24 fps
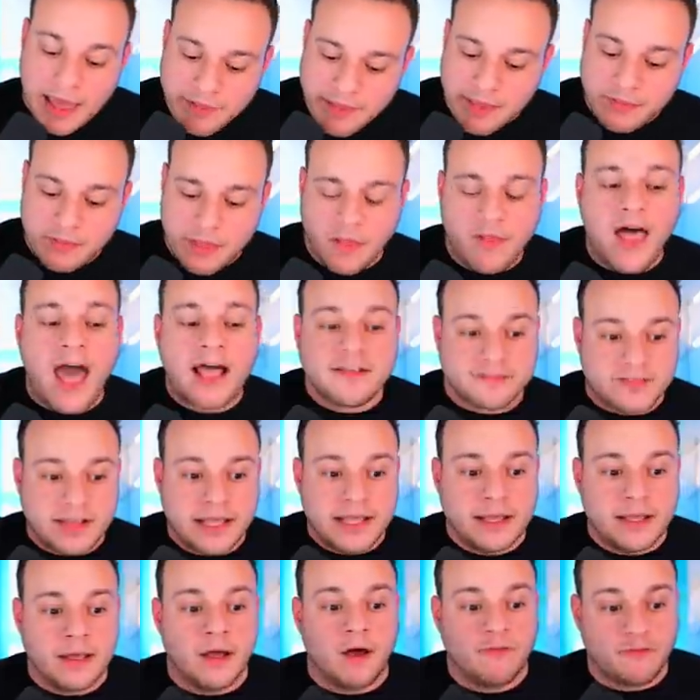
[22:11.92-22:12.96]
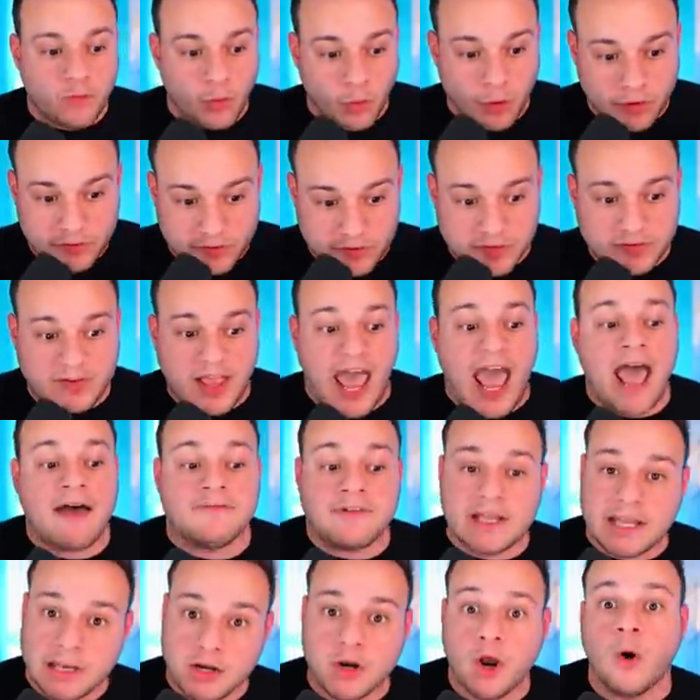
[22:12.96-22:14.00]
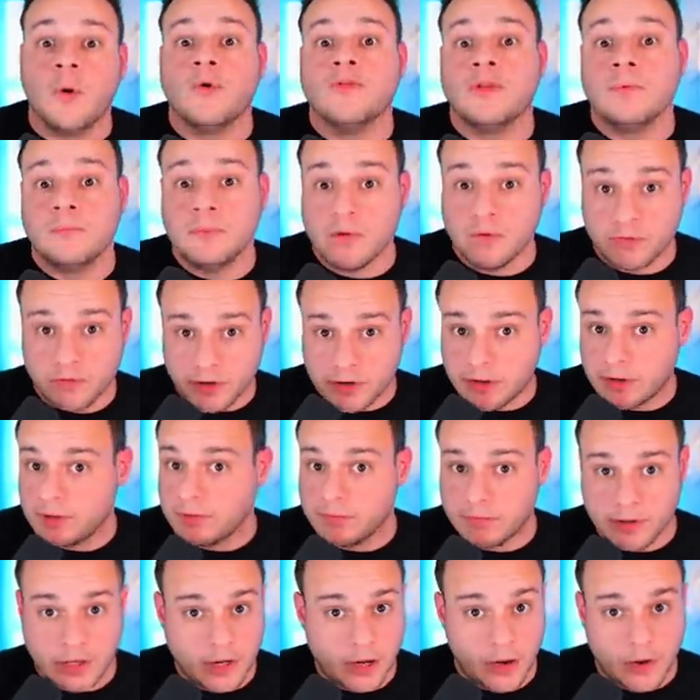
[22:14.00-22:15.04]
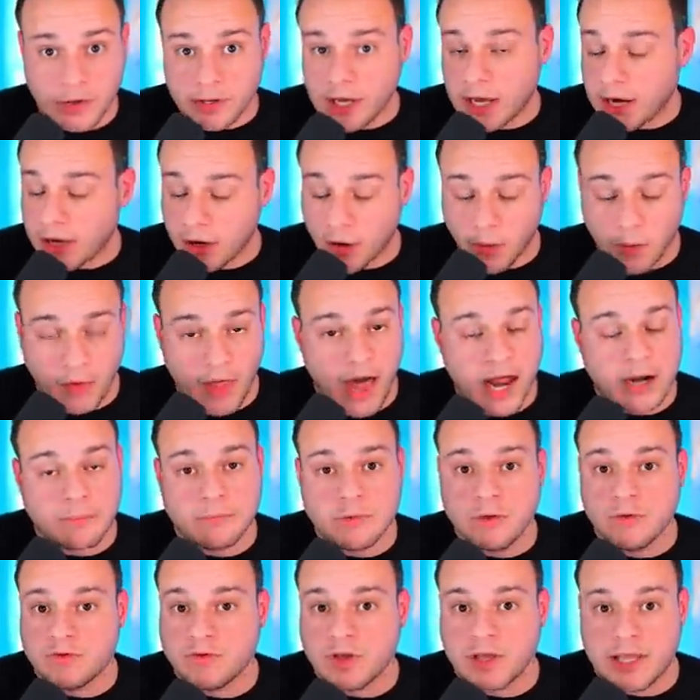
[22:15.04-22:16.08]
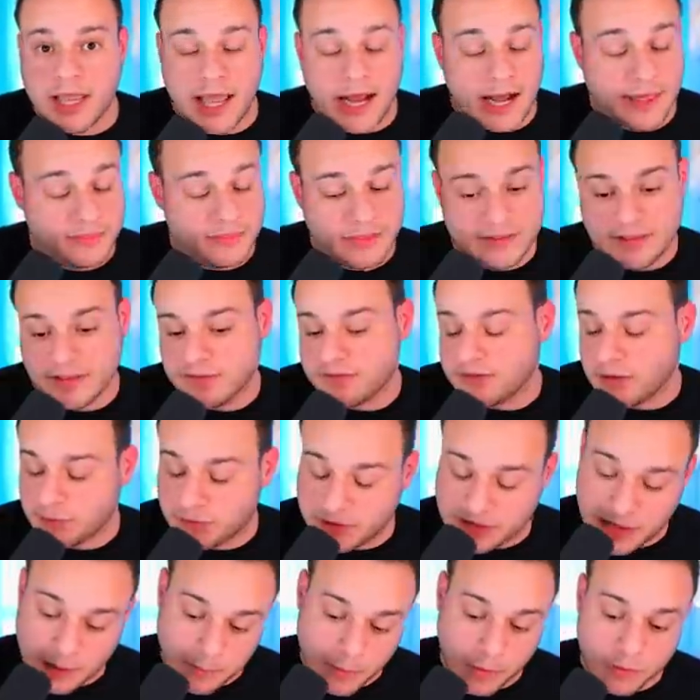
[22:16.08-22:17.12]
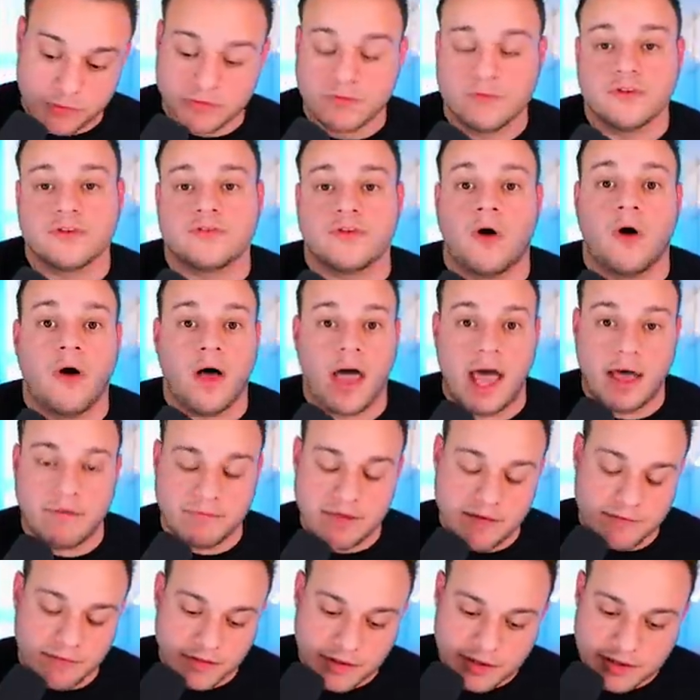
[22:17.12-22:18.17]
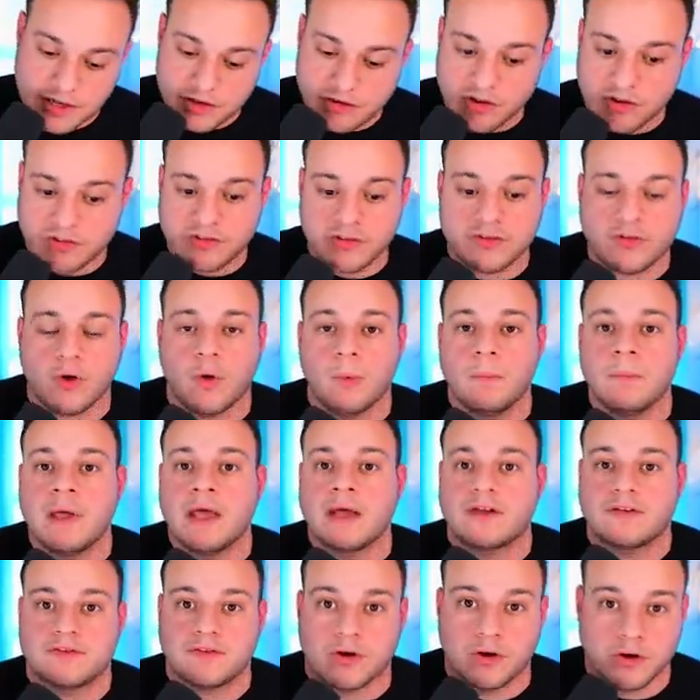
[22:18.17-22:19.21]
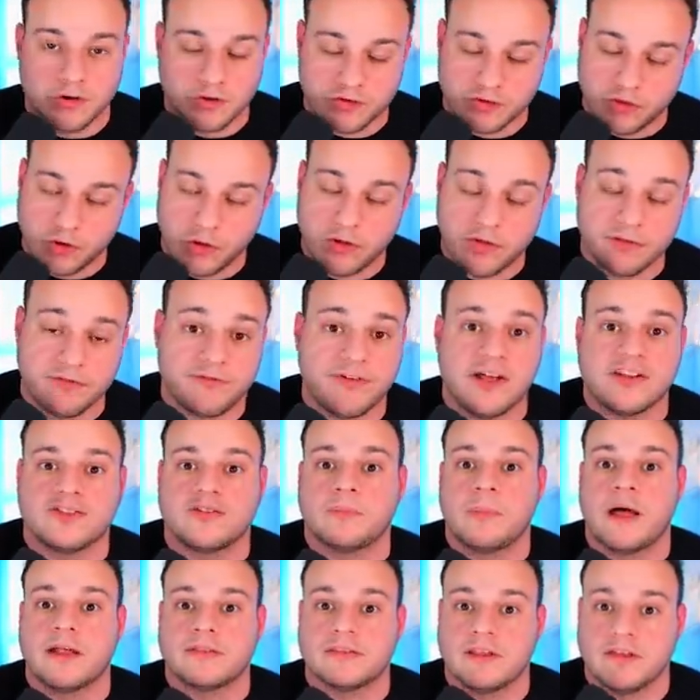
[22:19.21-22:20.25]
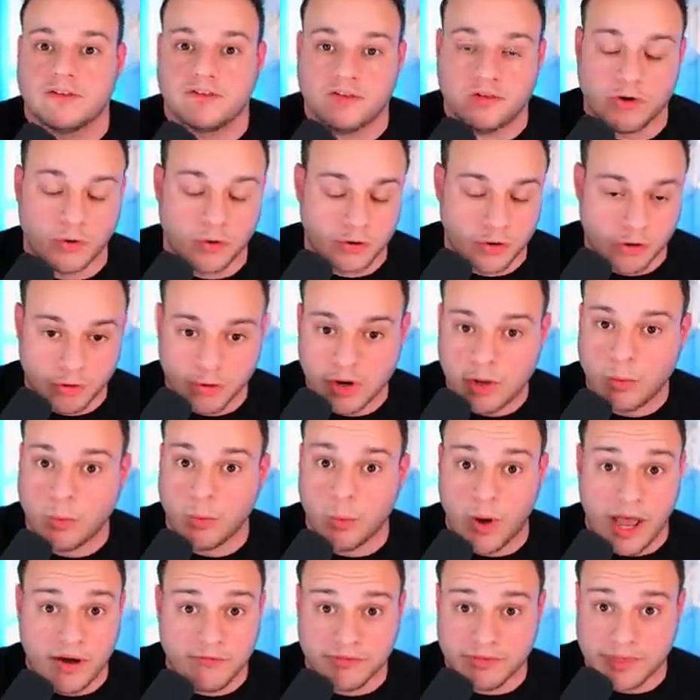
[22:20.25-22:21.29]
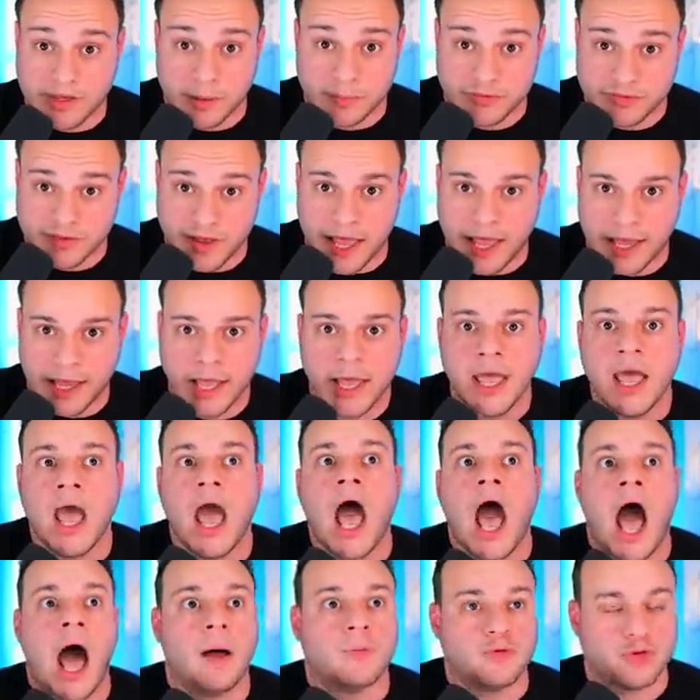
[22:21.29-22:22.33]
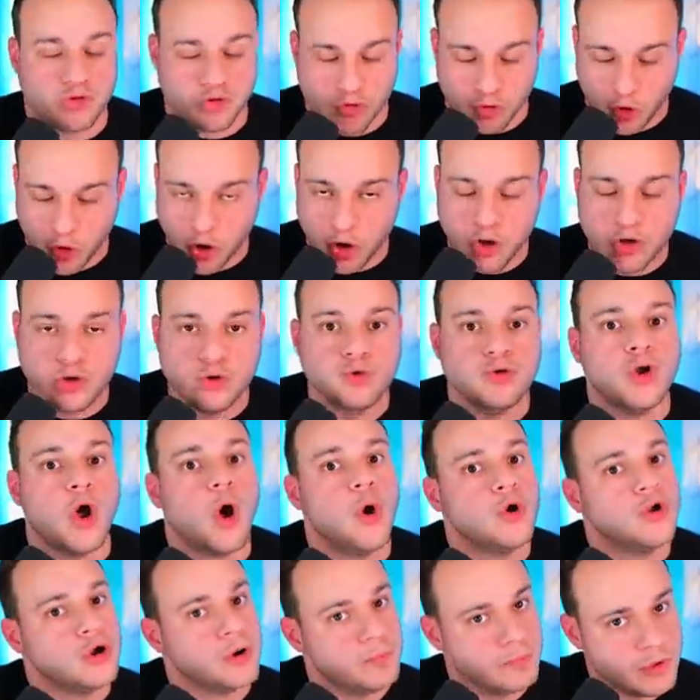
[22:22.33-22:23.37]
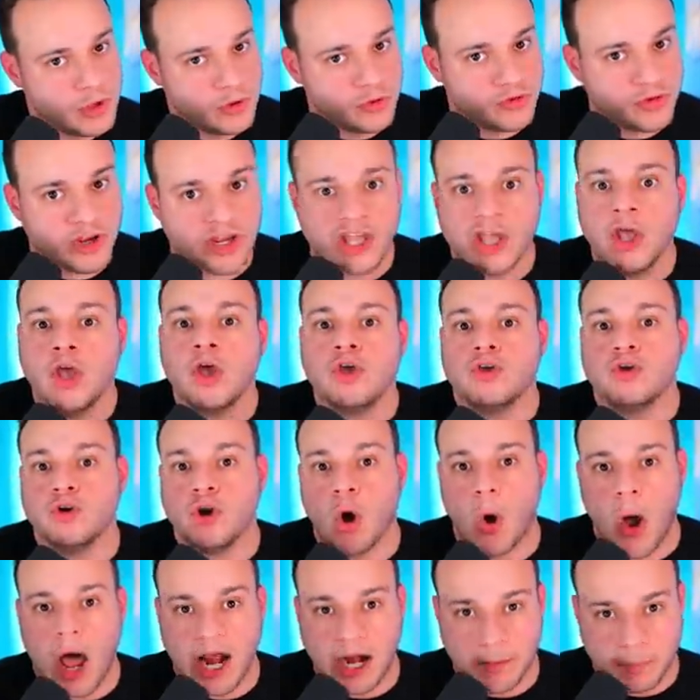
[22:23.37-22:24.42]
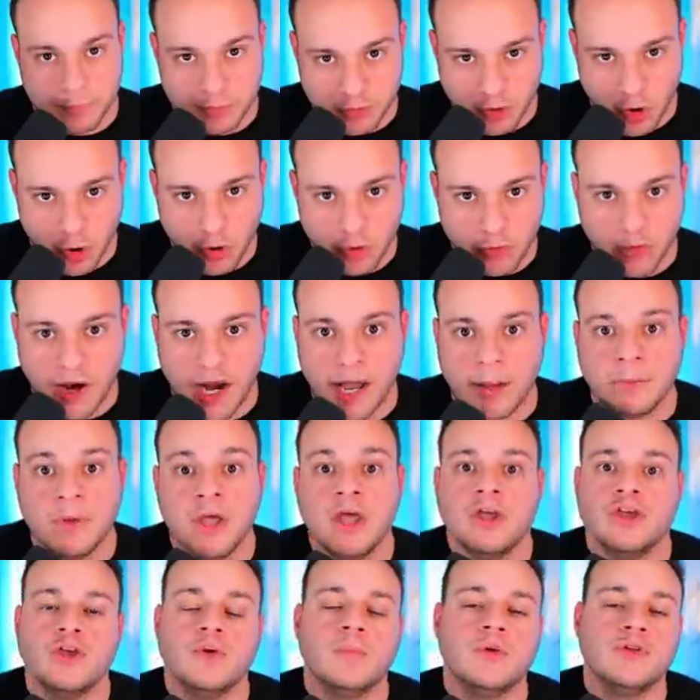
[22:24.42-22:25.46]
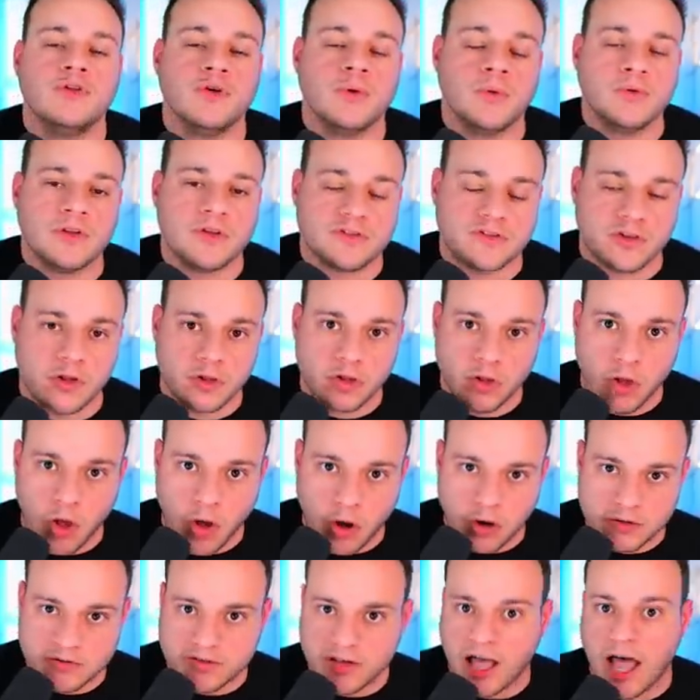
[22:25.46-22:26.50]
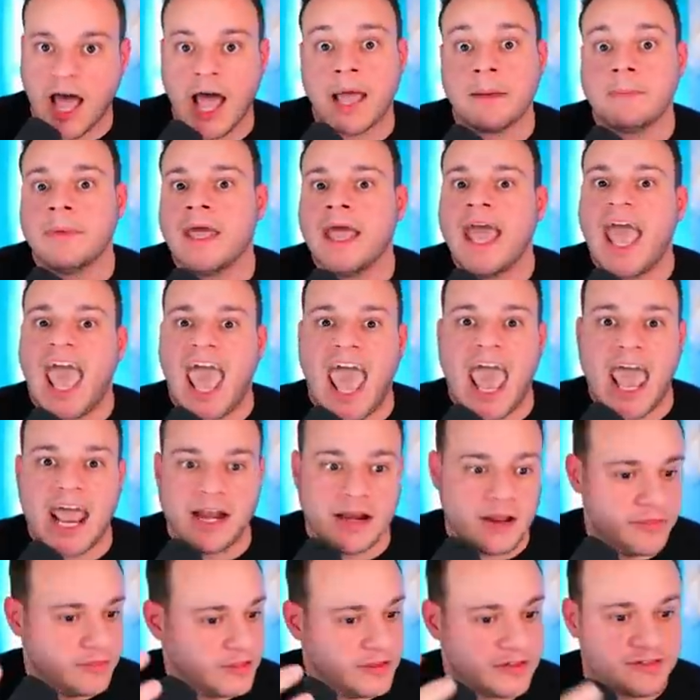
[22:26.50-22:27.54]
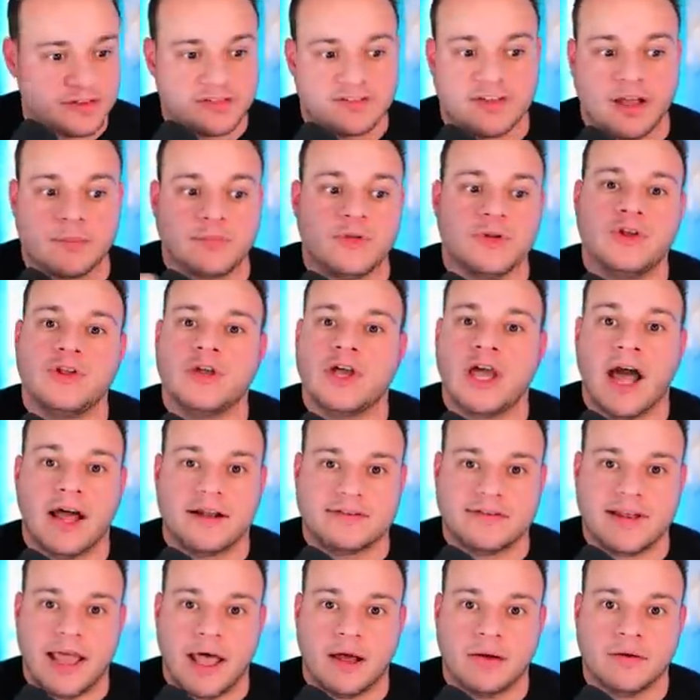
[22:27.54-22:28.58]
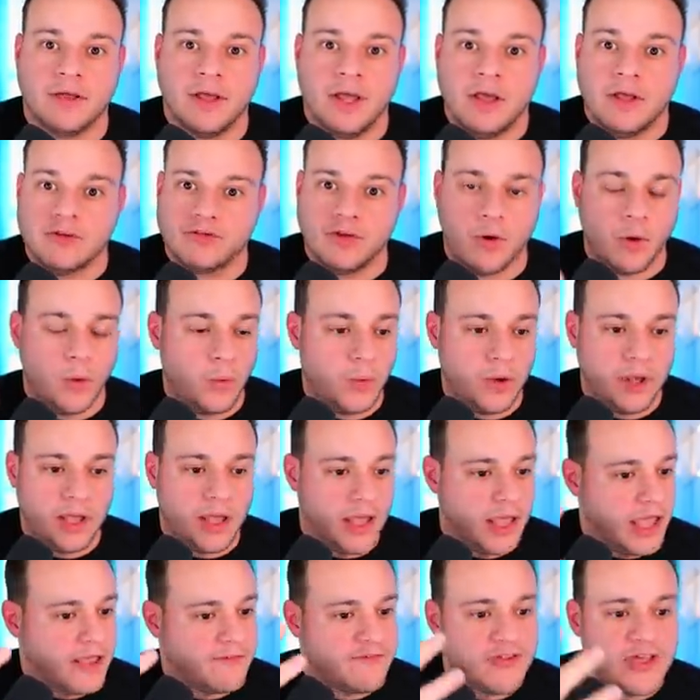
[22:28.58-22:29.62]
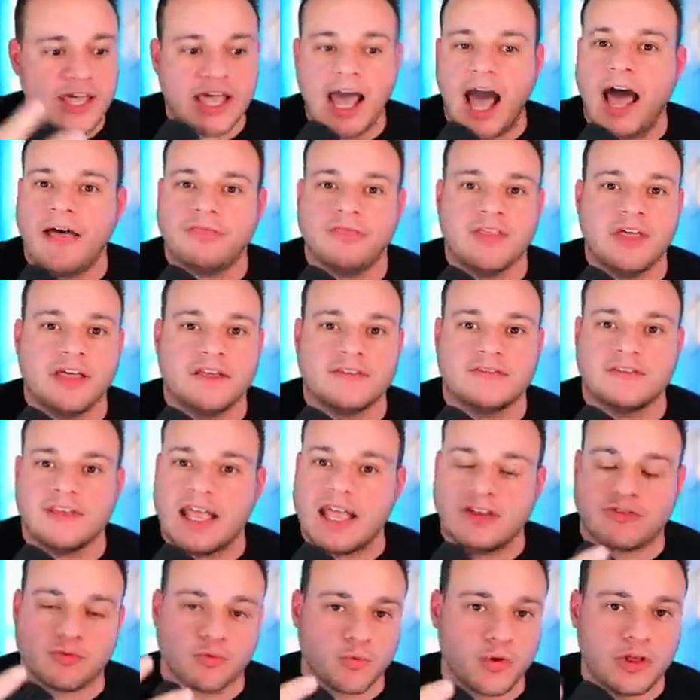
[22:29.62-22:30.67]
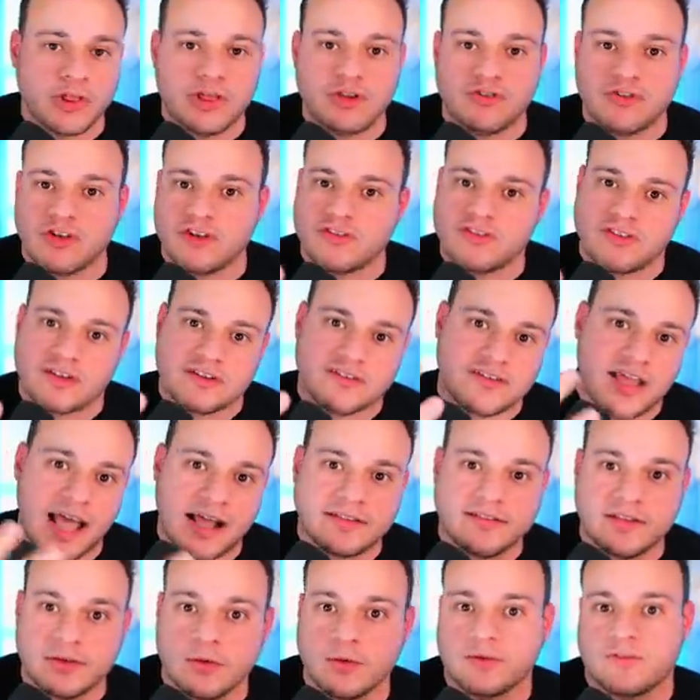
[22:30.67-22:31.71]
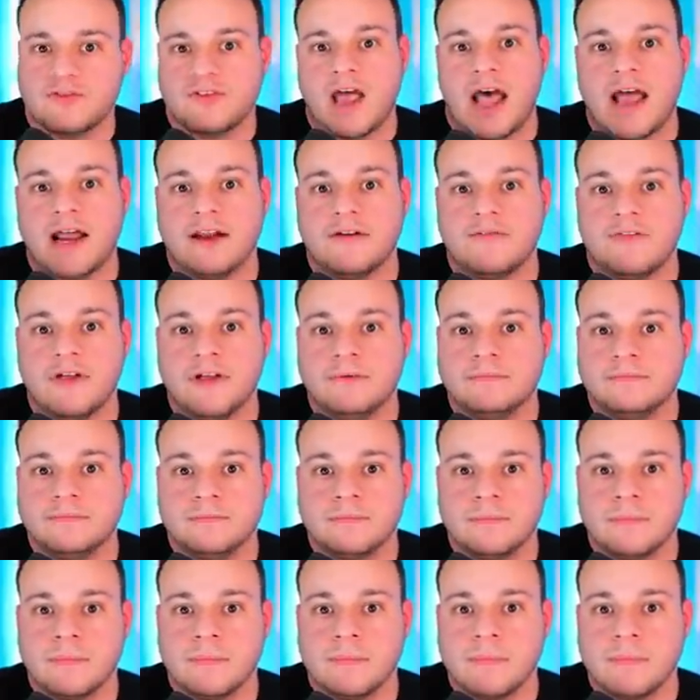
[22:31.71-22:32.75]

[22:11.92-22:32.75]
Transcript: And then the last thing, of course, is having and knowing the music. You know, you got to know a lot of music. And I think that's something that most of us all have. Even the DJs that don't mix or you're still on the fence about this, you don't agree with everything I'm saying. I'm sure you know your music, you know how to program, you've been doing this a long time, and this is something you got down. So if you got this, it's really just the technical side of it